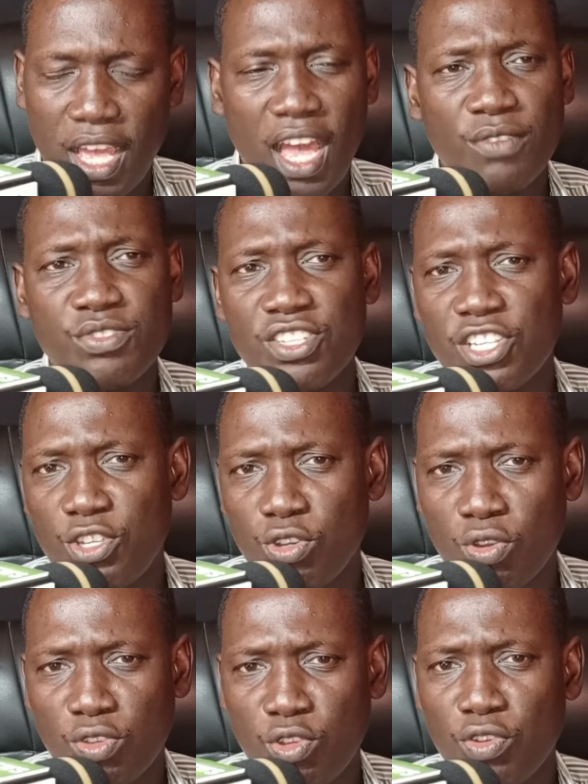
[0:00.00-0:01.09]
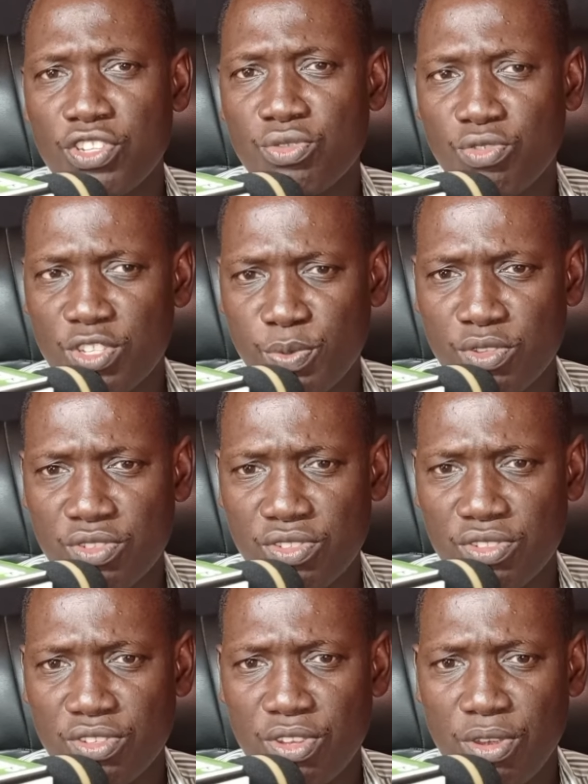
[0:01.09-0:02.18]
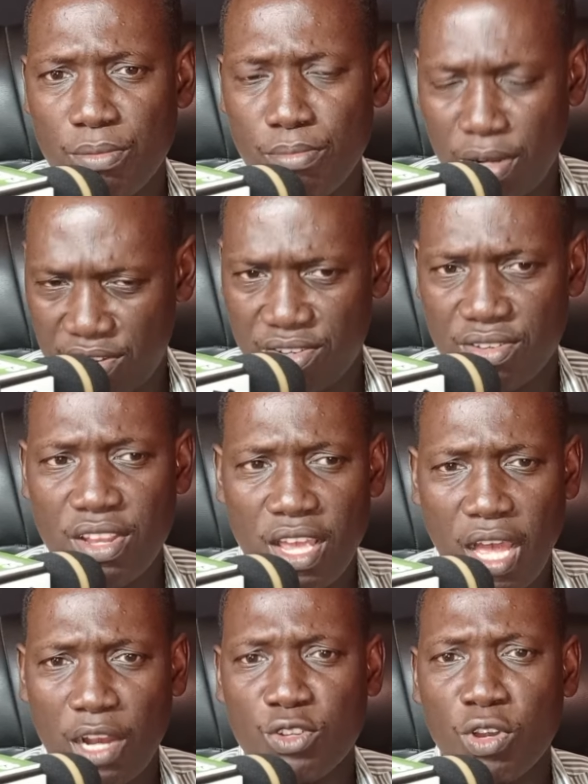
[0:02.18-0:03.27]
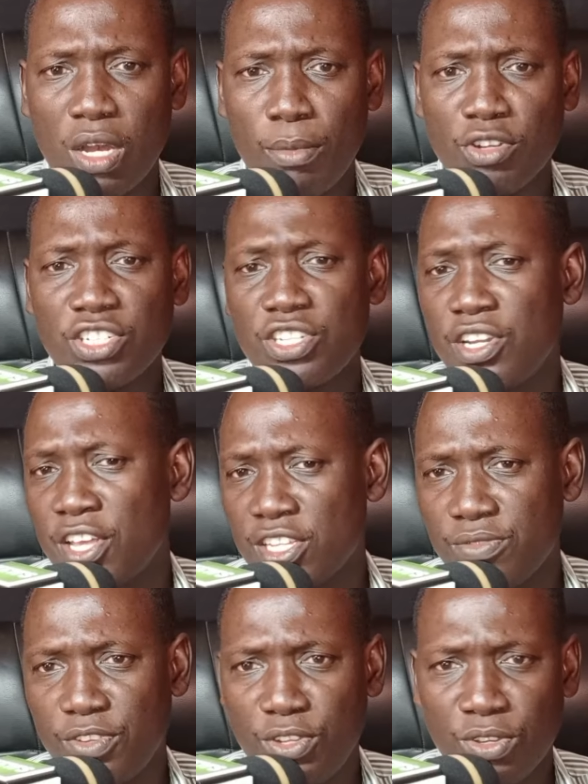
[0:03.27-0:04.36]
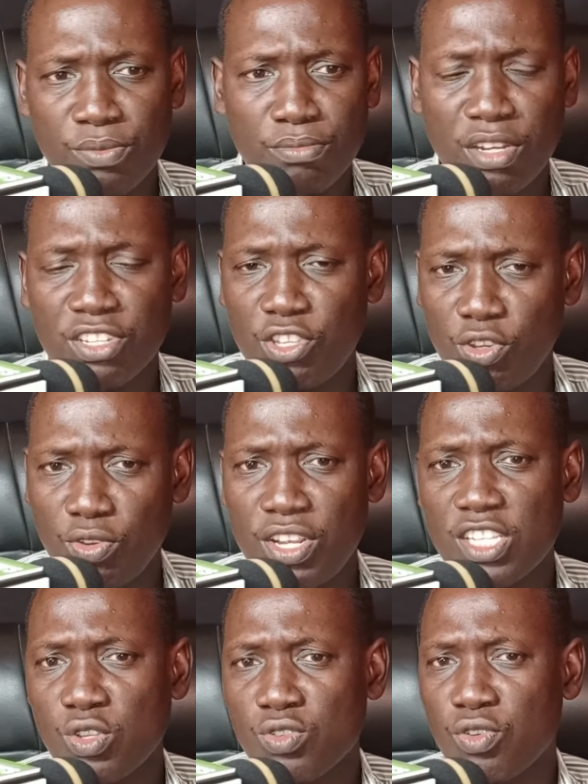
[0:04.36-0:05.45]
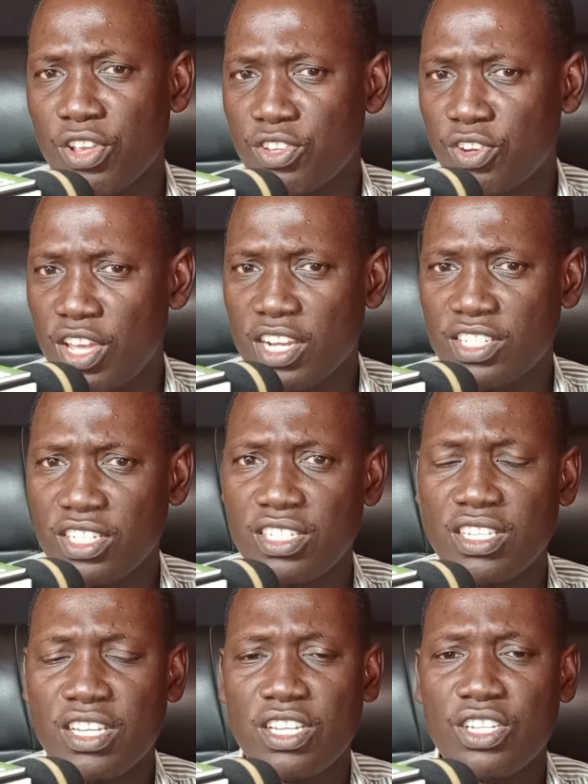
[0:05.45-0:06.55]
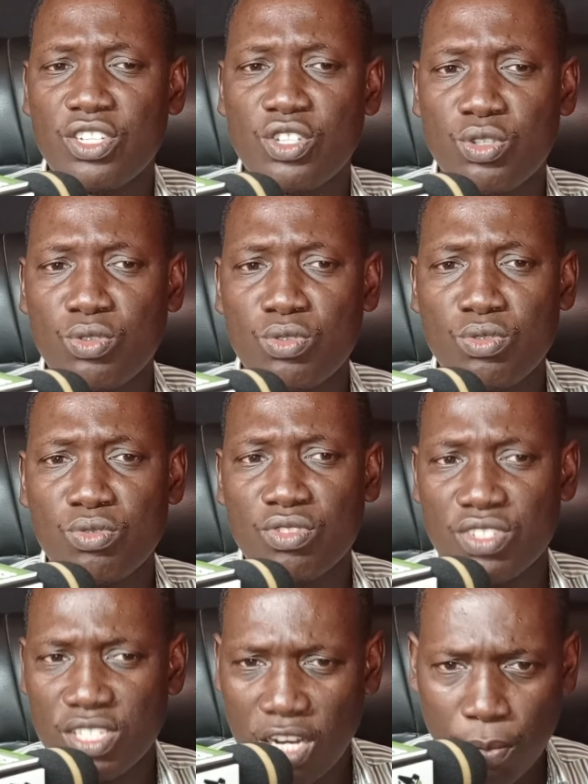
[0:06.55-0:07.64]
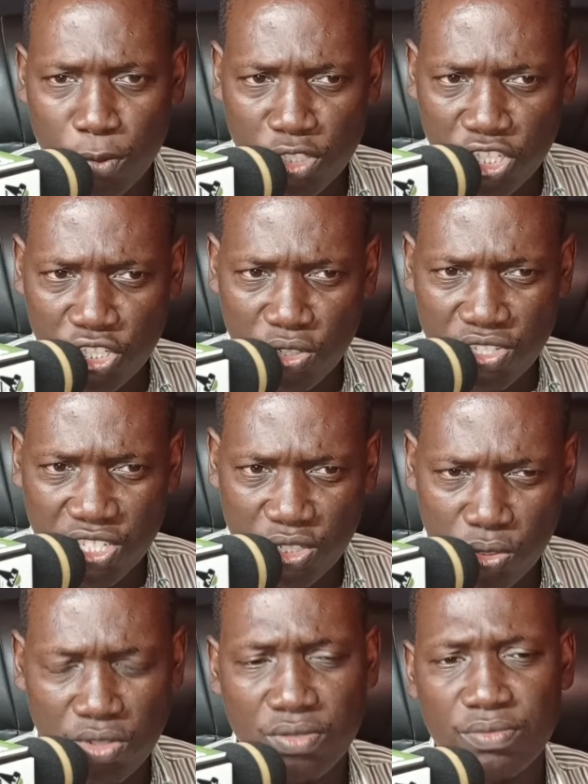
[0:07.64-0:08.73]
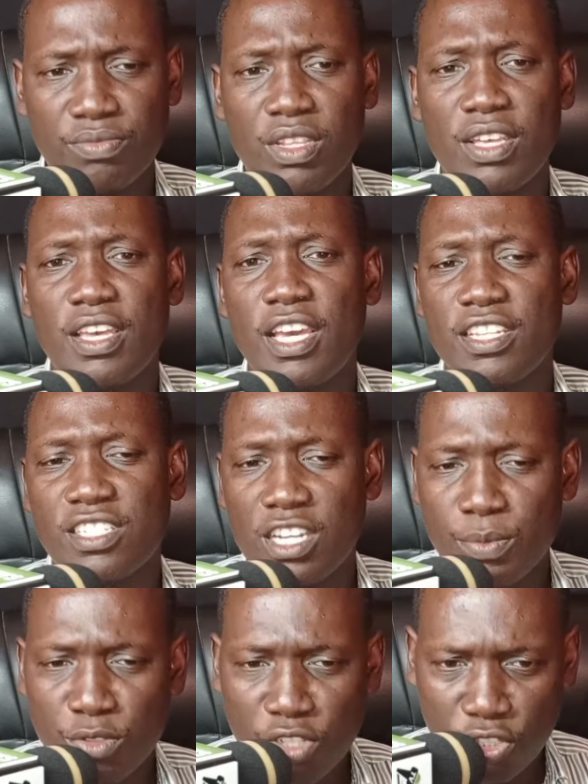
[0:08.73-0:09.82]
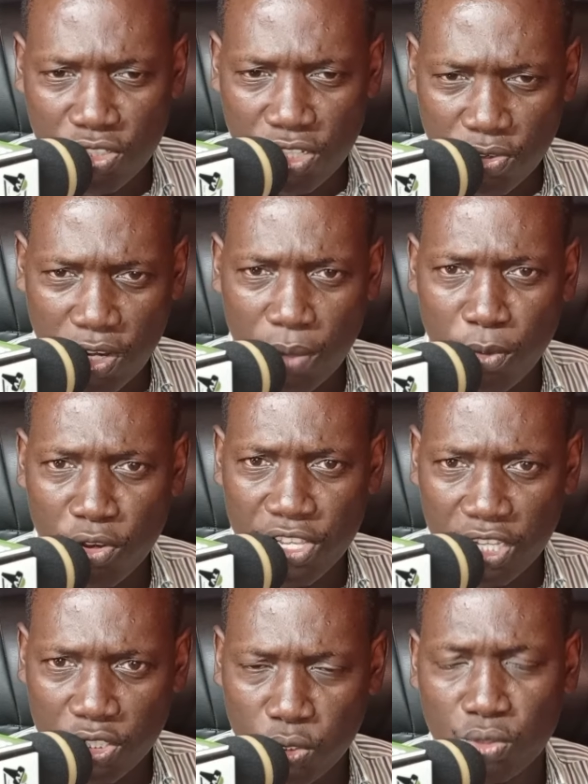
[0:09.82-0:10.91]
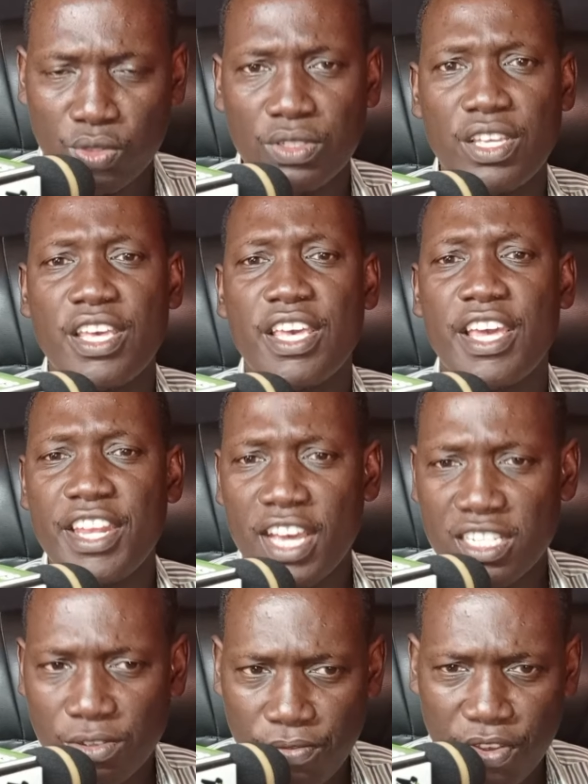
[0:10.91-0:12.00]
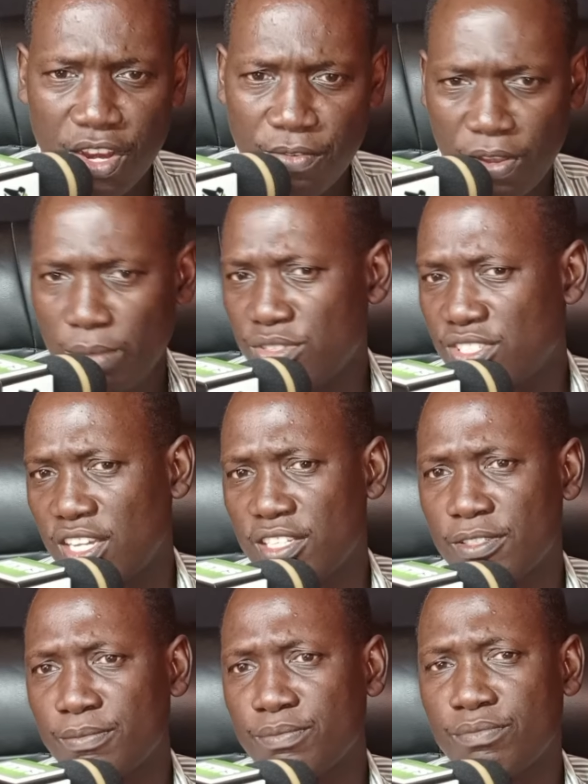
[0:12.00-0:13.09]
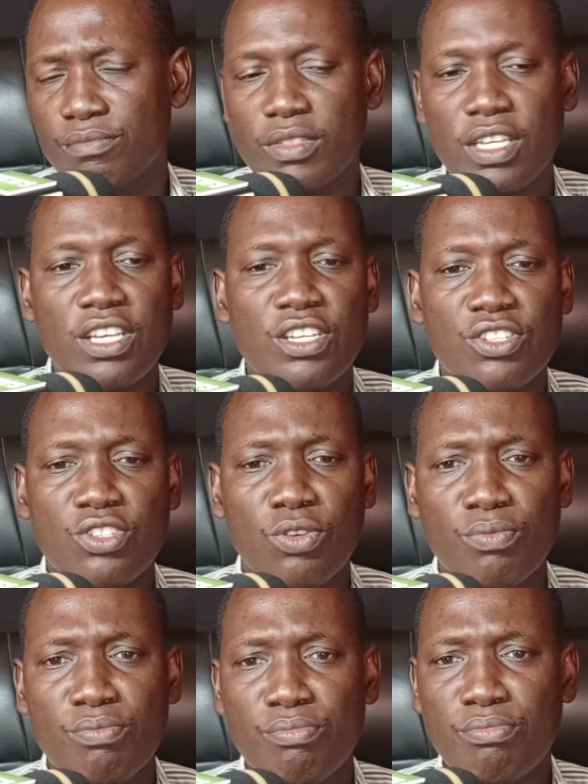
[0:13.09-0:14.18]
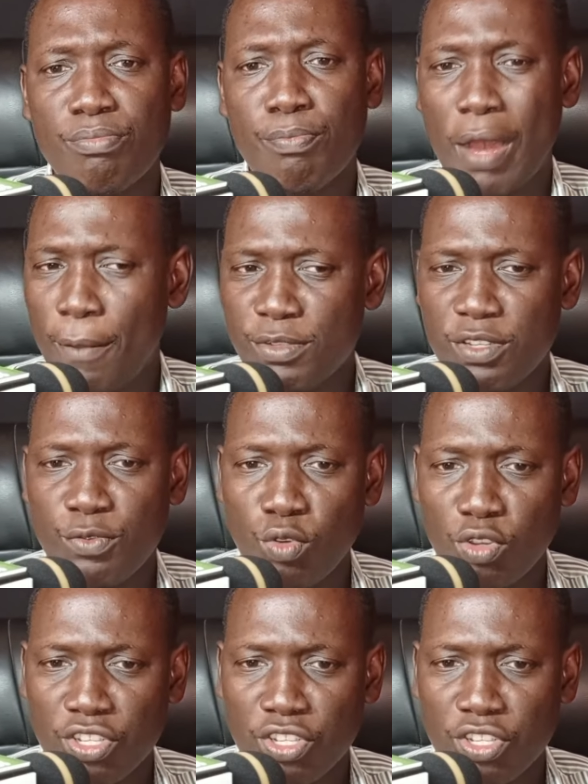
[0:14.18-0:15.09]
I have seen Kioni's response, but I'll talk about it in the next video. But Kioni has also reacted to certain positions he took and certain positions that Raila Amolo Odinga took, and he has a very firm stand. So perhaps if you're